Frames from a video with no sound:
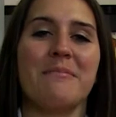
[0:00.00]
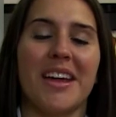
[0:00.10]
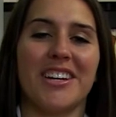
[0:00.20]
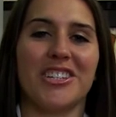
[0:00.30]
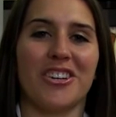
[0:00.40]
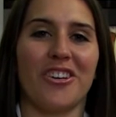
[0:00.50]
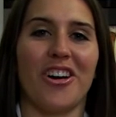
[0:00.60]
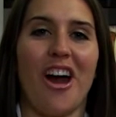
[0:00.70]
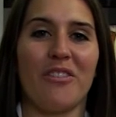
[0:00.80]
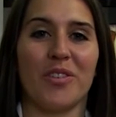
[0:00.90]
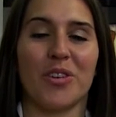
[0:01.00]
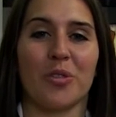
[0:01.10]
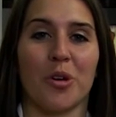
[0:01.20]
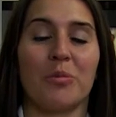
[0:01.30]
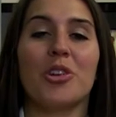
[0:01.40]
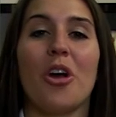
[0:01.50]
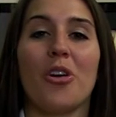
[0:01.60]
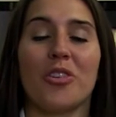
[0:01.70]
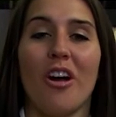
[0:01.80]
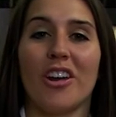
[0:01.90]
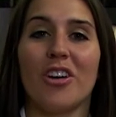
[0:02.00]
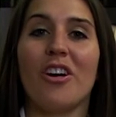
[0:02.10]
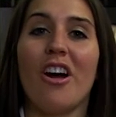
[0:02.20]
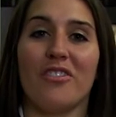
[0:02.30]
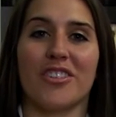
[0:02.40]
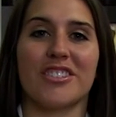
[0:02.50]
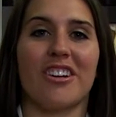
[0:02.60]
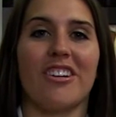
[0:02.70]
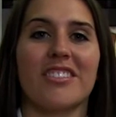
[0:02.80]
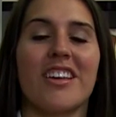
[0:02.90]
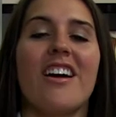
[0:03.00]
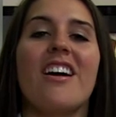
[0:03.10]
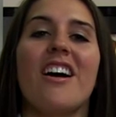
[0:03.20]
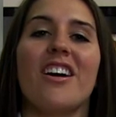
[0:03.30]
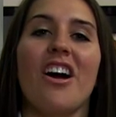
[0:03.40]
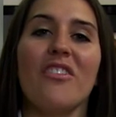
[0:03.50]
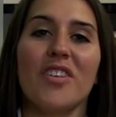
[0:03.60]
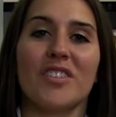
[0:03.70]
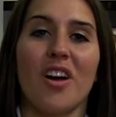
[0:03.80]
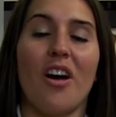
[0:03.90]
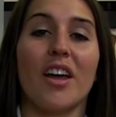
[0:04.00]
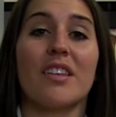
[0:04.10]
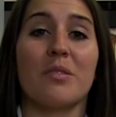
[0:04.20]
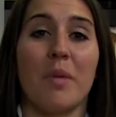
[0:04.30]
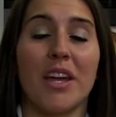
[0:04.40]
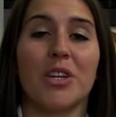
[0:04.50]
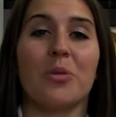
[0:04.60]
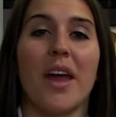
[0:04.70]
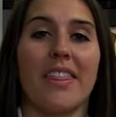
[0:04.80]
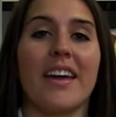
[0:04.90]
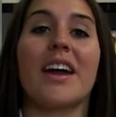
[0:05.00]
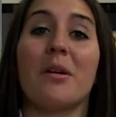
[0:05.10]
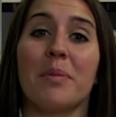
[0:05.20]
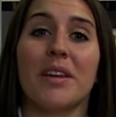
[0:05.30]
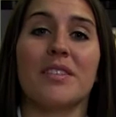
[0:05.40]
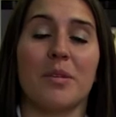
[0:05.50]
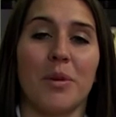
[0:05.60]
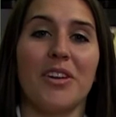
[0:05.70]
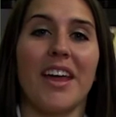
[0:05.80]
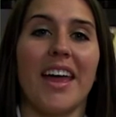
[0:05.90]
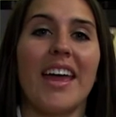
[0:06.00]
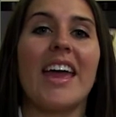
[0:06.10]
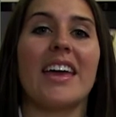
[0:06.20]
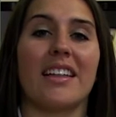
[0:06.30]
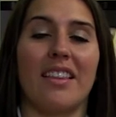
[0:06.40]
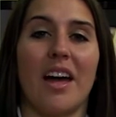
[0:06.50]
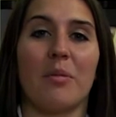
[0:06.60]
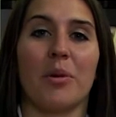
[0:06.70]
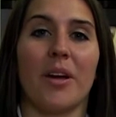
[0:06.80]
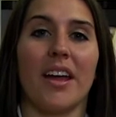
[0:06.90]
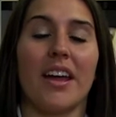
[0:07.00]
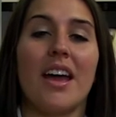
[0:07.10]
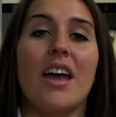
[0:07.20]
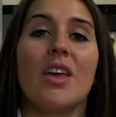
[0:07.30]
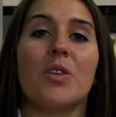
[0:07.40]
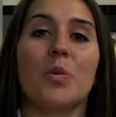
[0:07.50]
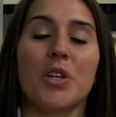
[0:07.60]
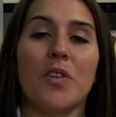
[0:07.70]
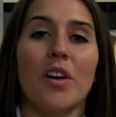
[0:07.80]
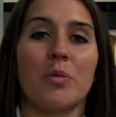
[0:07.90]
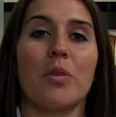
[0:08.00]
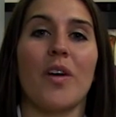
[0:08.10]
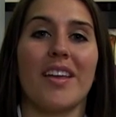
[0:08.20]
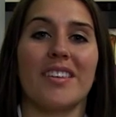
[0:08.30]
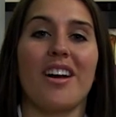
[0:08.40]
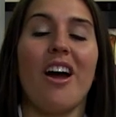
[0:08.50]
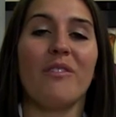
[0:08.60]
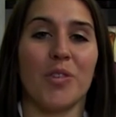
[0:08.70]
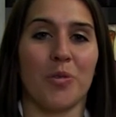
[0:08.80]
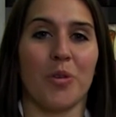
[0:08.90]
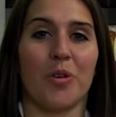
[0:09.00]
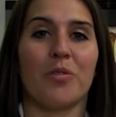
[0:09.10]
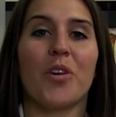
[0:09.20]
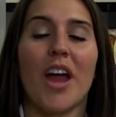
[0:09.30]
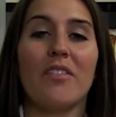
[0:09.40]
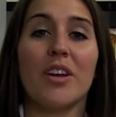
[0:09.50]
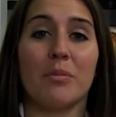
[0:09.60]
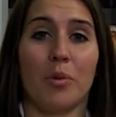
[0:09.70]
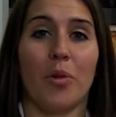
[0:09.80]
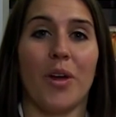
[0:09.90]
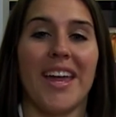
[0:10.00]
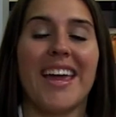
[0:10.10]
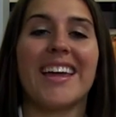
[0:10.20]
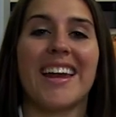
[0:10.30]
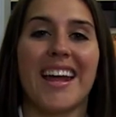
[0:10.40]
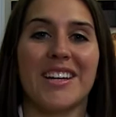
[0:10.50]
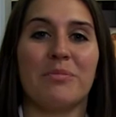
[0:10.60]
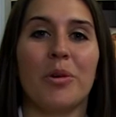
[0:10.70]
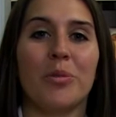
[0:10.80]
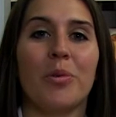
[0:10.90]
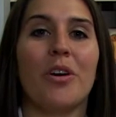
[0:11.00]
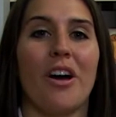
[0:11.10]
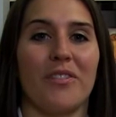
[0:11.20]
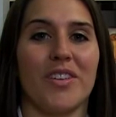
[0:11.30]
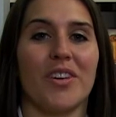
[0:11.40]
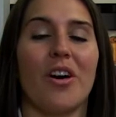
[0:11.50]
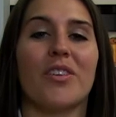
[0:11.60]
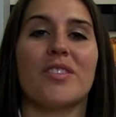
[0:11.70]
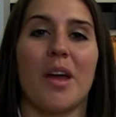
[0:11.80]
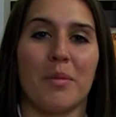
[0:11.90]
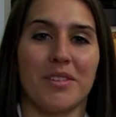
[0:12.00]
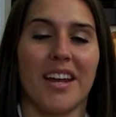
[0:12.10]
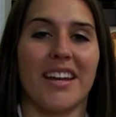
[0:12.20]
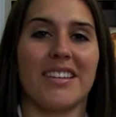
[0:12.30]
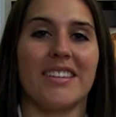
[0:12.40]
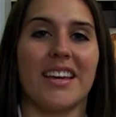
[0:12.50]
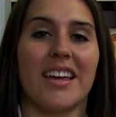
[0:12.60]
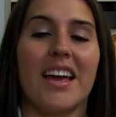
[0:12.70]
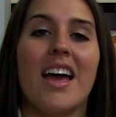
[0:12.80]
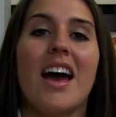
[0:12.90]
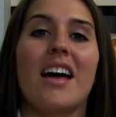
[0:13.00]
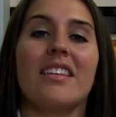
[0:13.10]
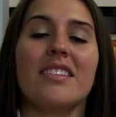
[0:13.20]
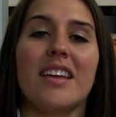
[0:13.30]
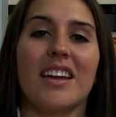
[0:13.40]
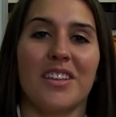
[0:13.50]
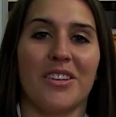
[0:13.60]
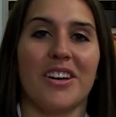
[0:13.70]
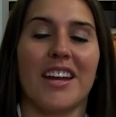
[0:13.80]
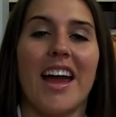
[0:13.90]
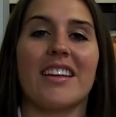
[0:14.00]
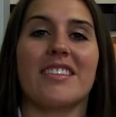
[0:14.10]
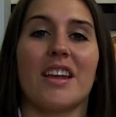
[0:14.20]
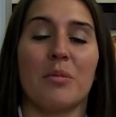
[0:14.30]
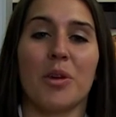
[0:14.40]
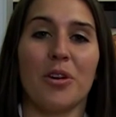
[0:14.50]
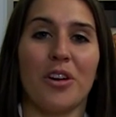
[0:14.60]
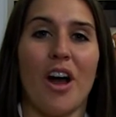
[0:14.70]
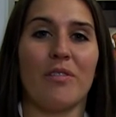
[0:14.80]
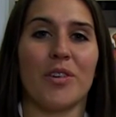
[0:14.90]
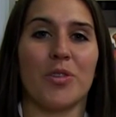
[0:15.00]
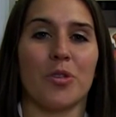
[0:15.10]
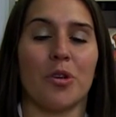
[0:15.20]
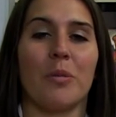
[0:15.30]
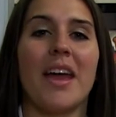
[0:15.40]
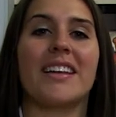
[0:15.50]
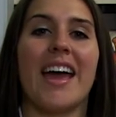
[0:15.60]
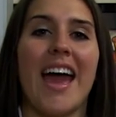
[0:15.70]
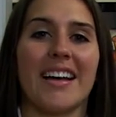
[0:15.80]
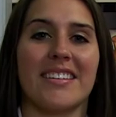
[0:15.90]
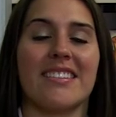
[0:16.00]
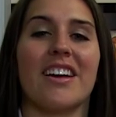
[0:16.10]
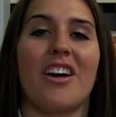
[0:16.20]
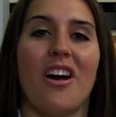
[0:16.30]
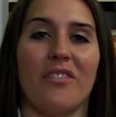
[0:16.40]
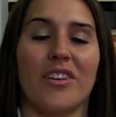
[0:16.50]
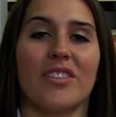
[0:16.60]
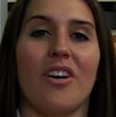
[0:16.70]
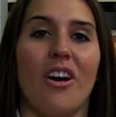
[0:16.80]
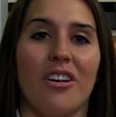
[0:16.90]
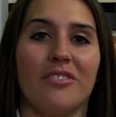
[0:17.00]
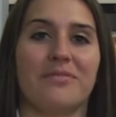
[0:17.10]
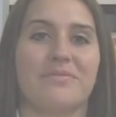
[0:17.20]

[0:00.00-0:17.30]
to manage your own conference room to host audio conference calls. Conference calling is a major way that companies communicate and collaborate. Switchvox provides a conference room for every employee and can handle multiple conference calls simultaneously. Let's take a look on how to set up your conference room and to access a conference call.